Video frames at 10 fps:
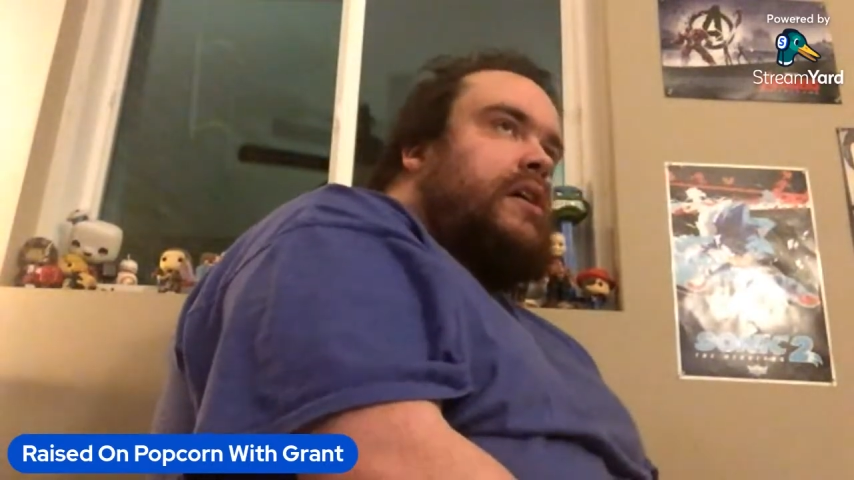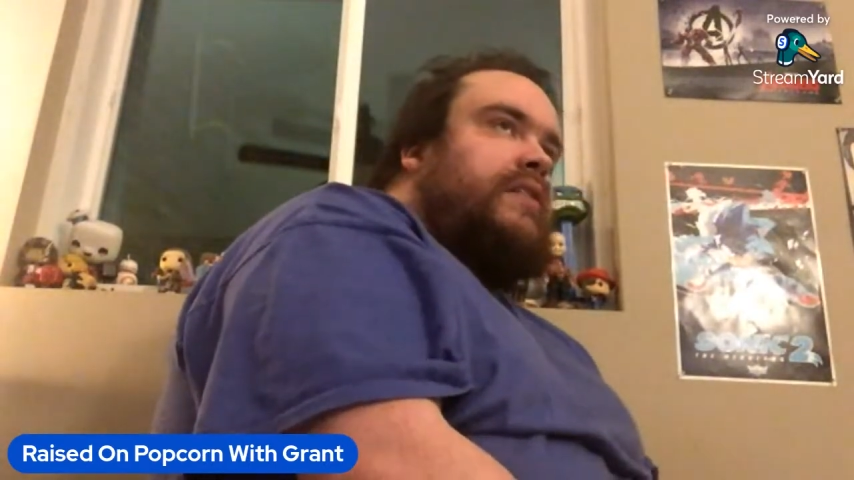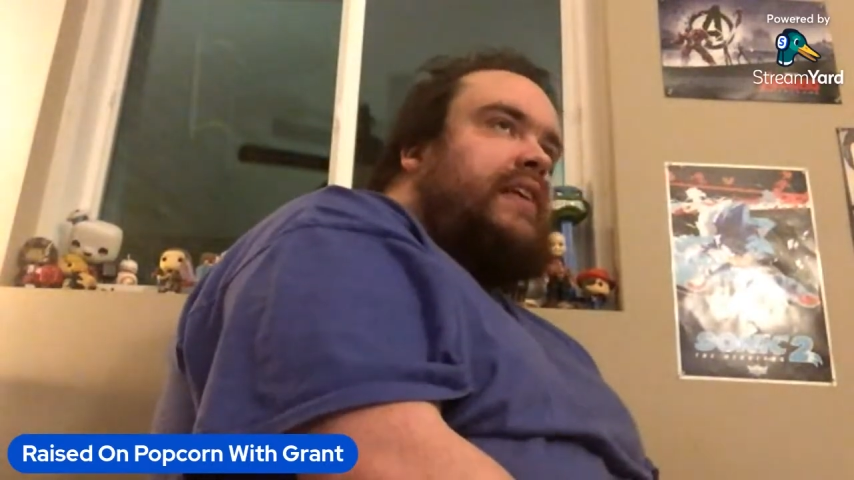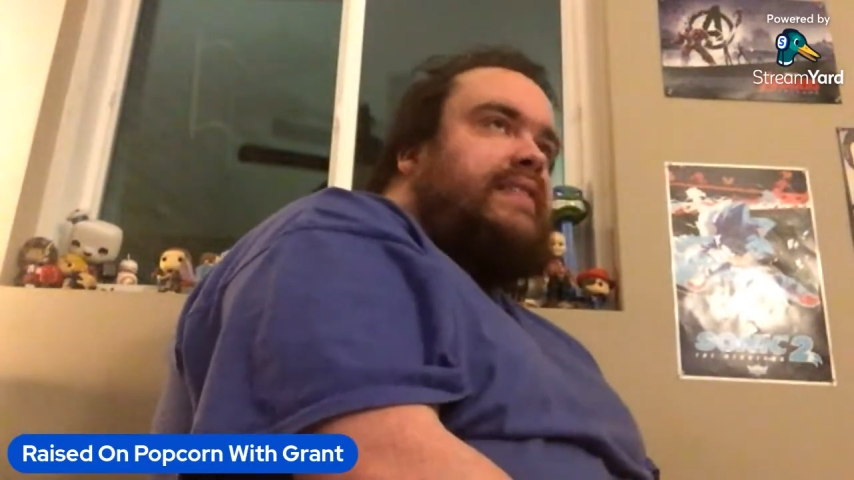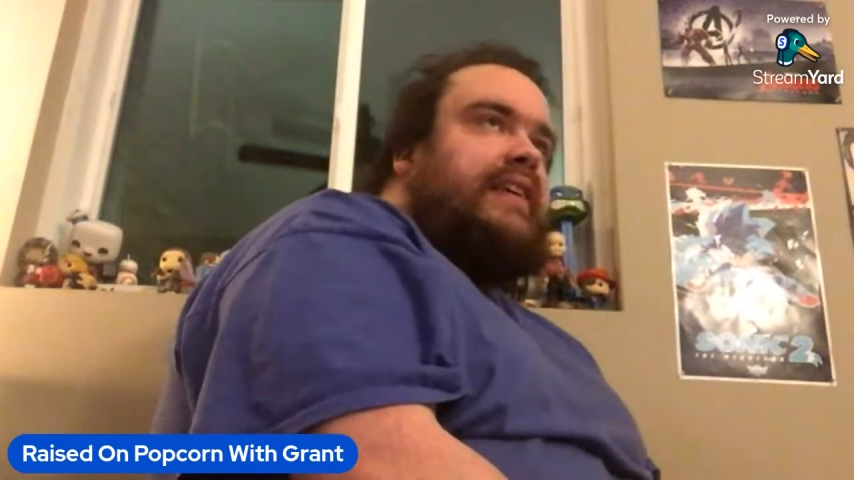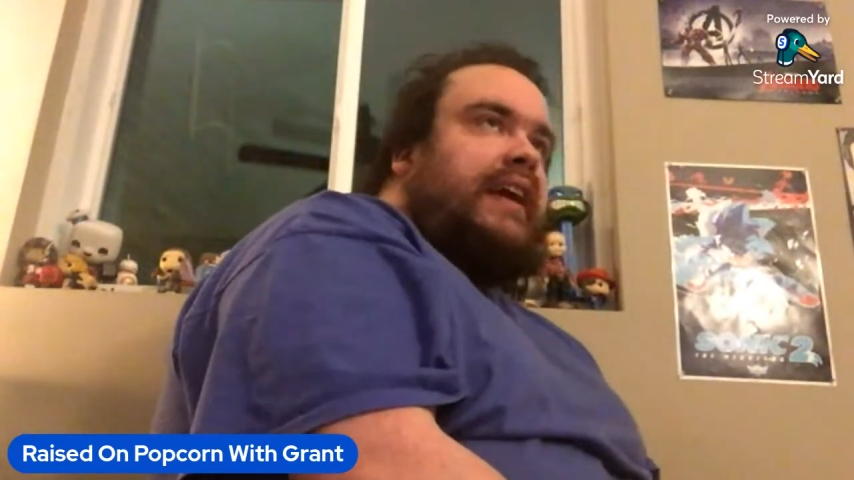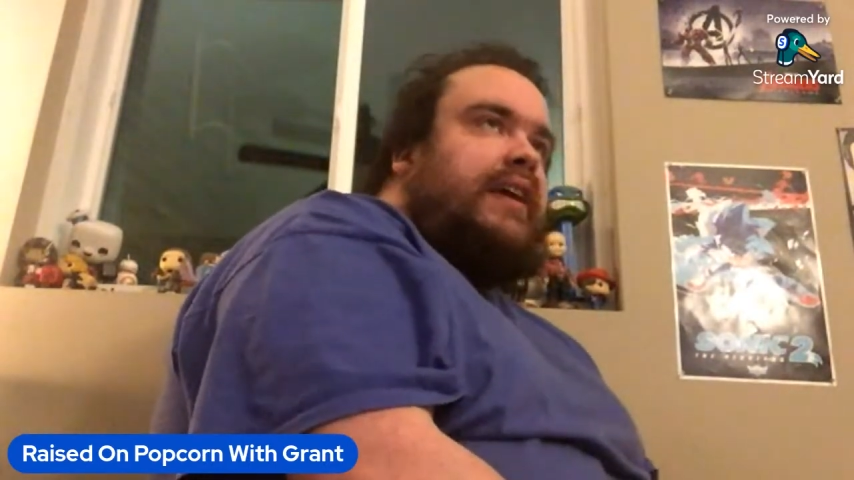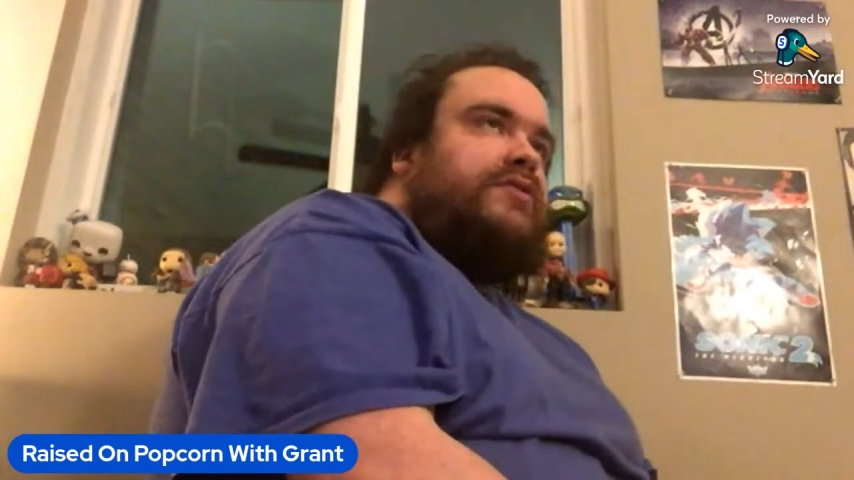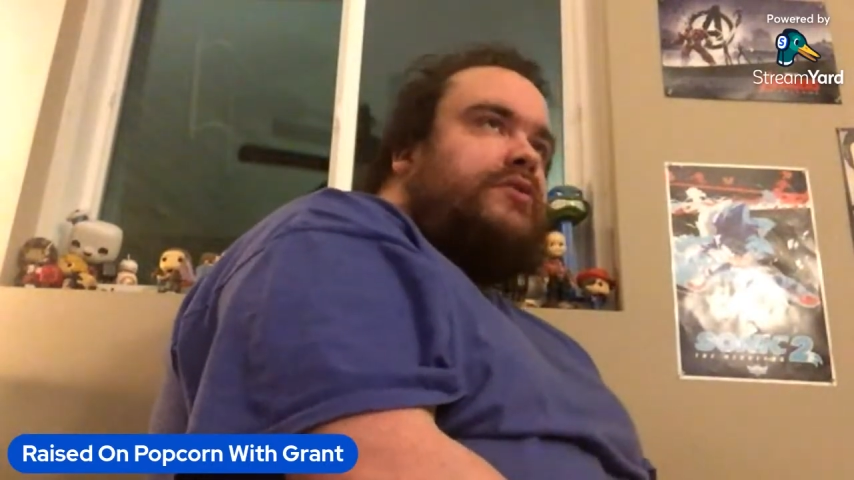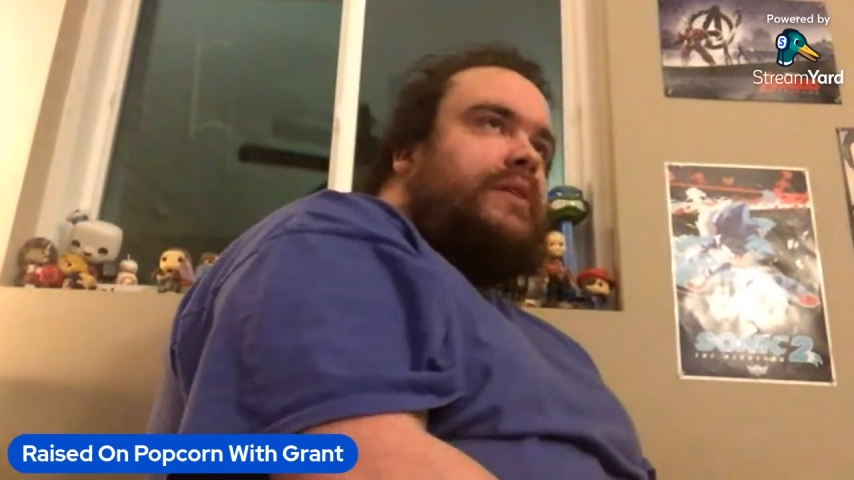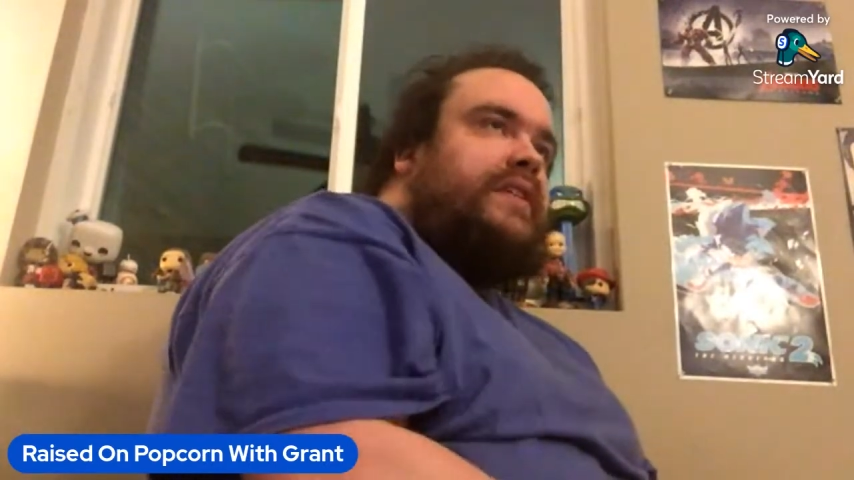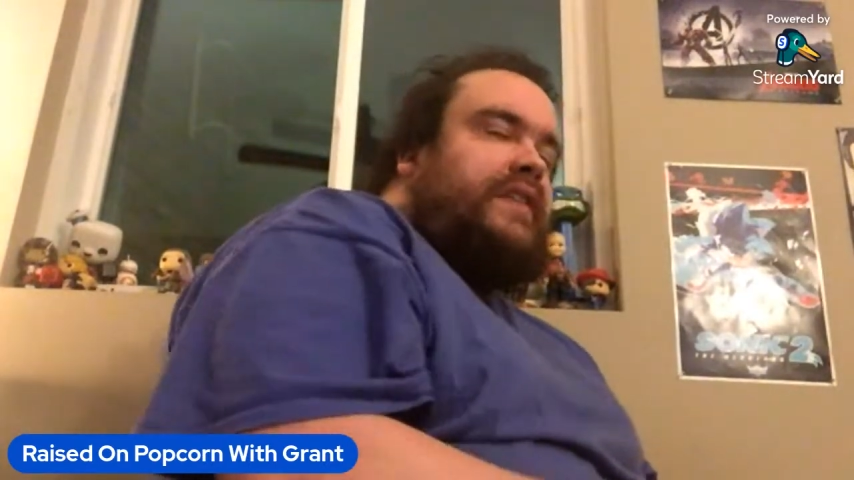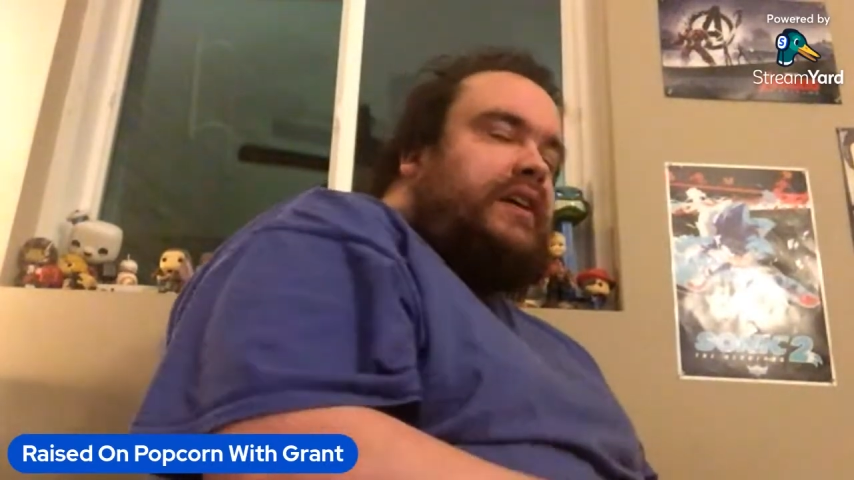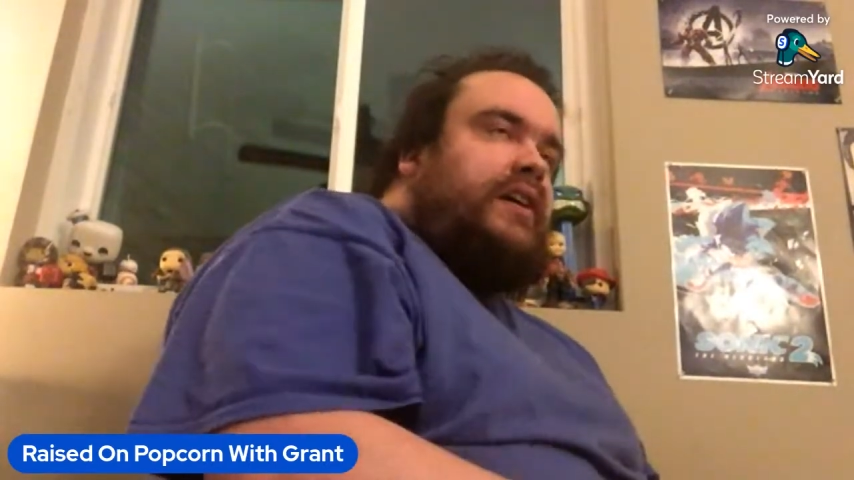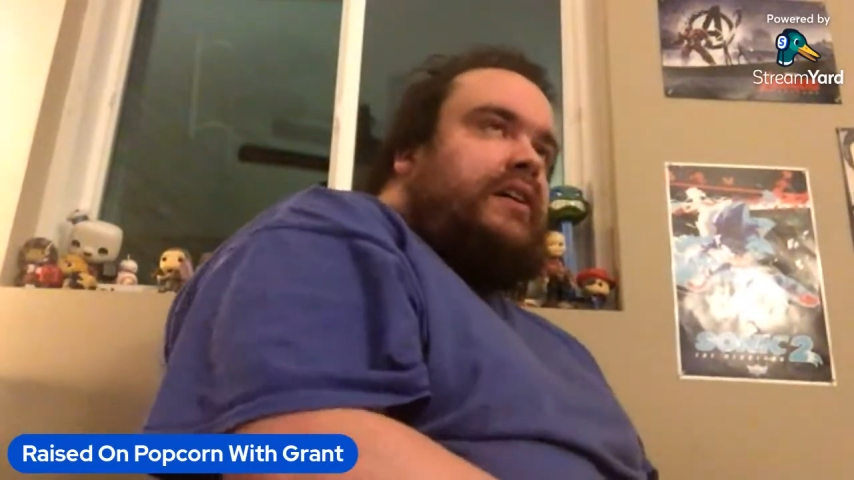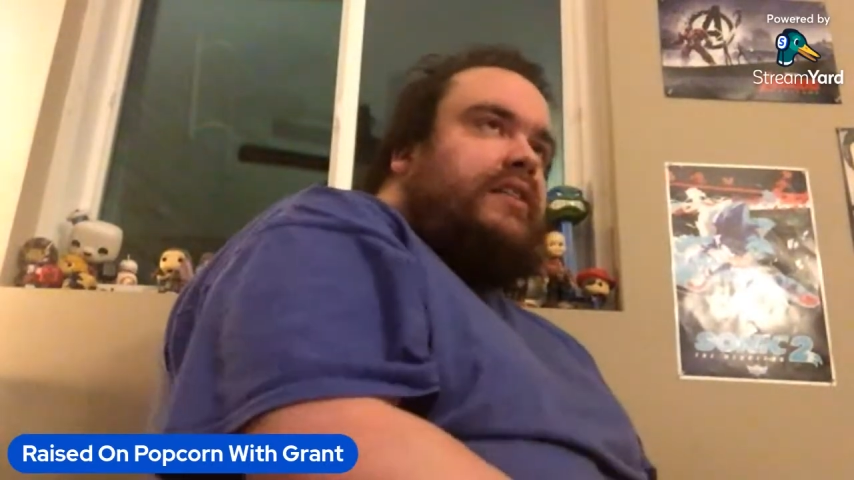says he can't do anything,